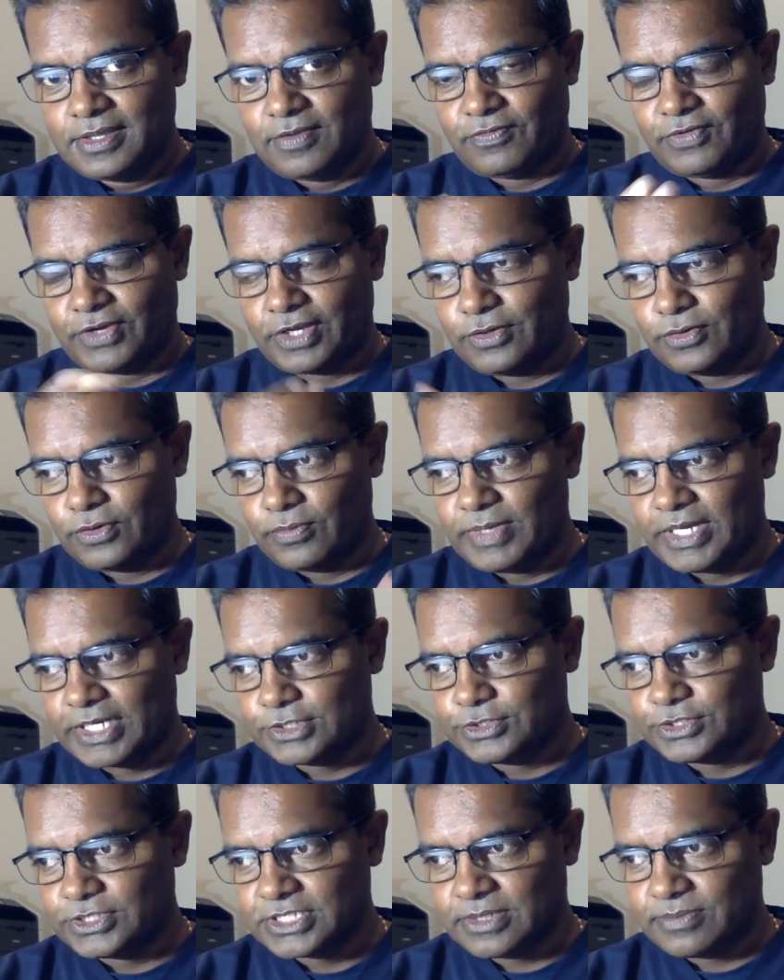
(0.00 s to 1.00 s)
if I go
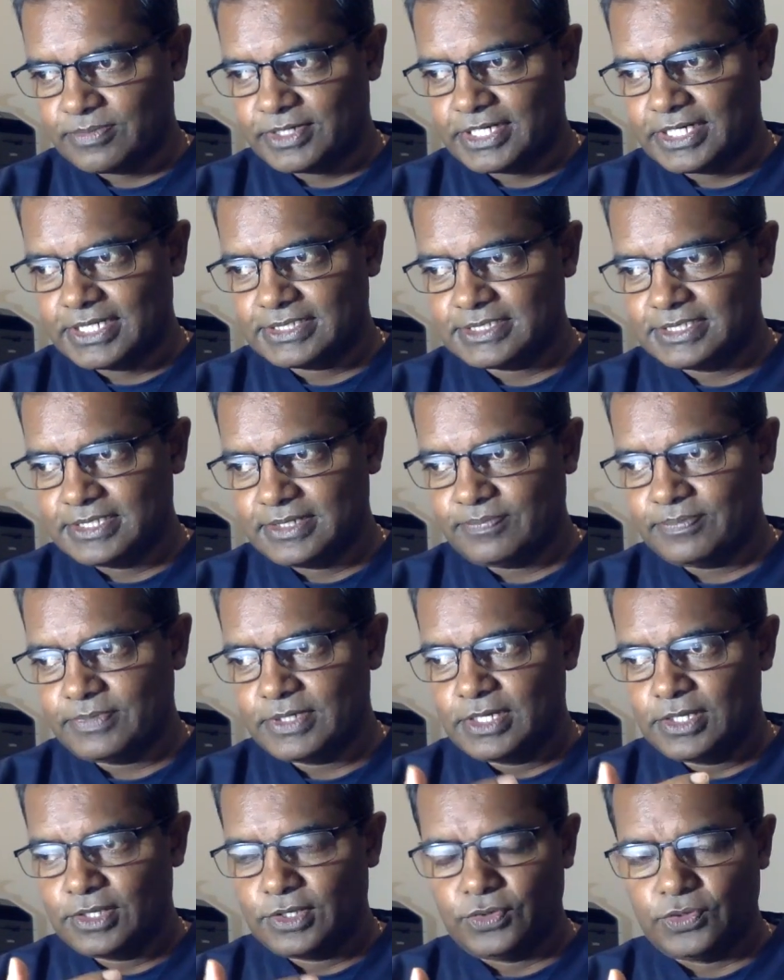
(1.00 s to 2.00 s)
back to summarize them,
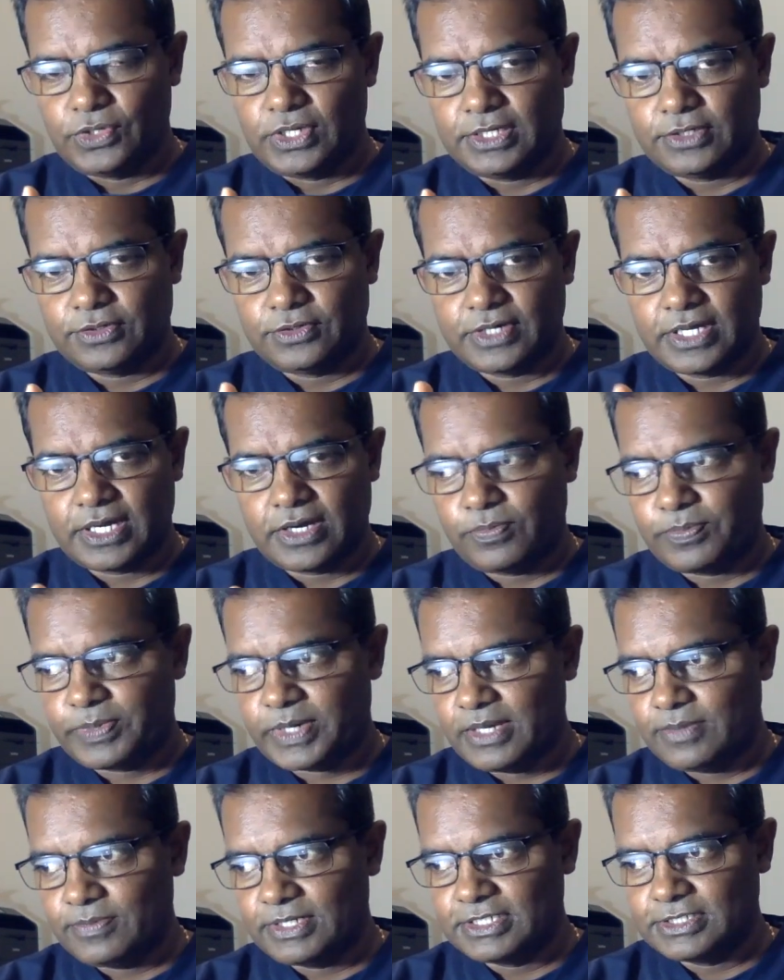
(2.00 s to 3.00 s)
you need to have
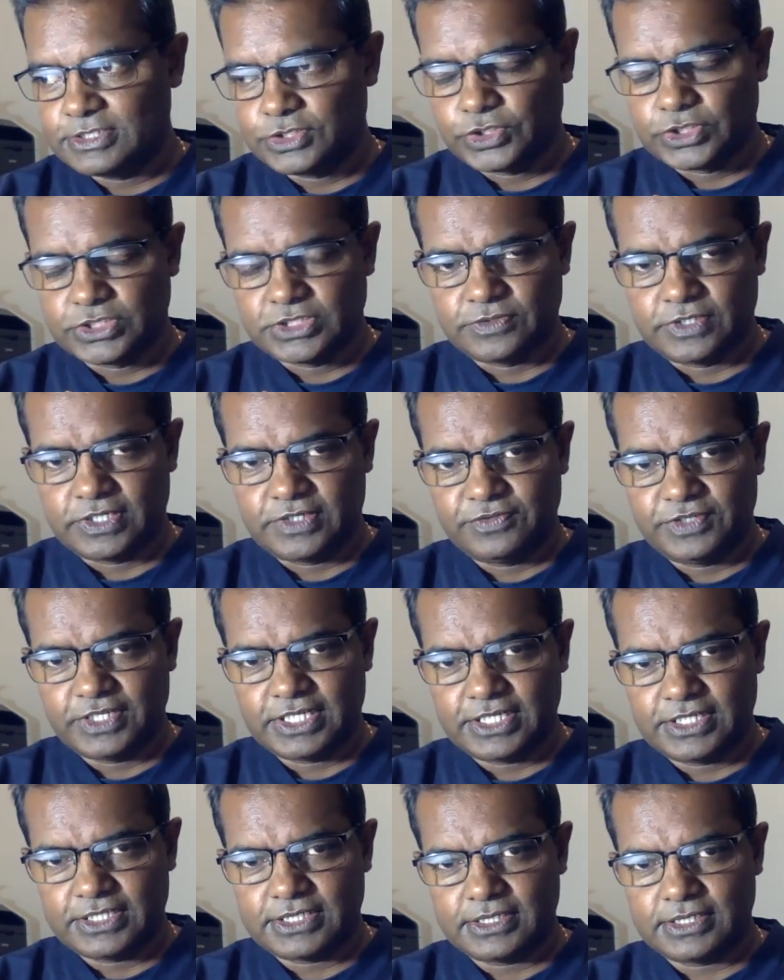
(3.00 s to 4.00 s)
primary source
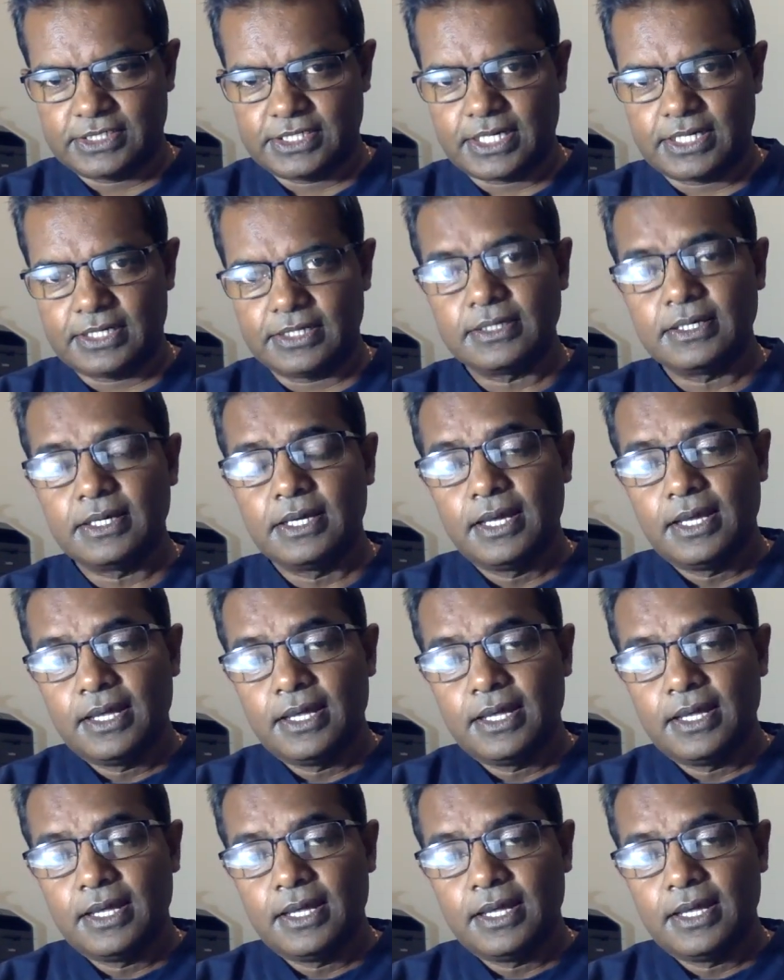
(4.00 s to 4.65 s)
verification done,